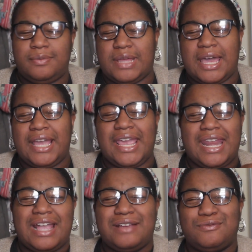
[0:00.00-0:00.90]
Black,
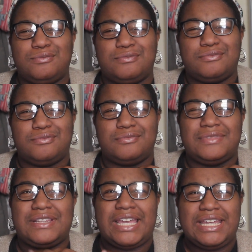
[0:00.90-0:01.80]
and I
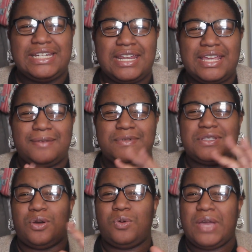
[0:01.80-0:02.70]
liked it. It
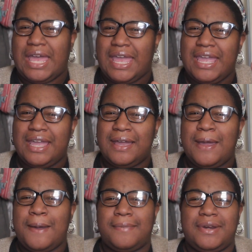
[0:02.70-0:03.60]
was okay,
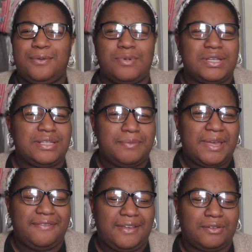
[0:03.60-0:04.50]
but it wasn't
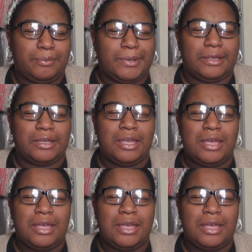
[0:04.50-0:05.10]
my favorite book.